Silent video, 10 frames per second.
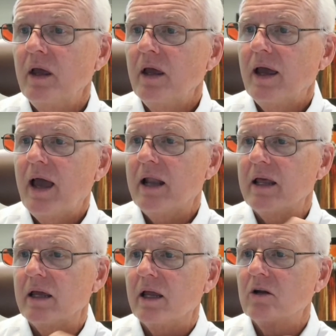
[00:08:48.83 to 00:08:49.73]

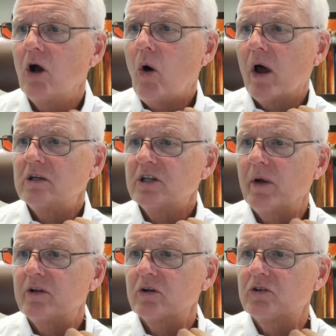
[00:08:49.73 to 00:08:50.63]
Henny, in Go, I understand
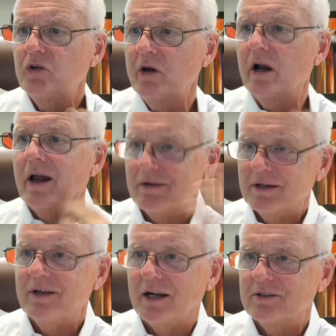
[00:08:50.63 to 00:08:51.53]
why it took 2 years. Yeah,
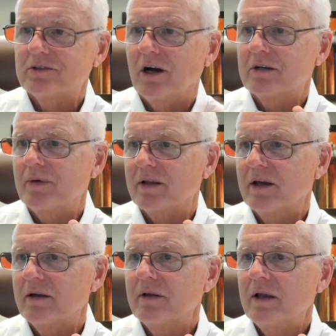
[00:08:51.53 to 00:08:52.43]
I just talked about that.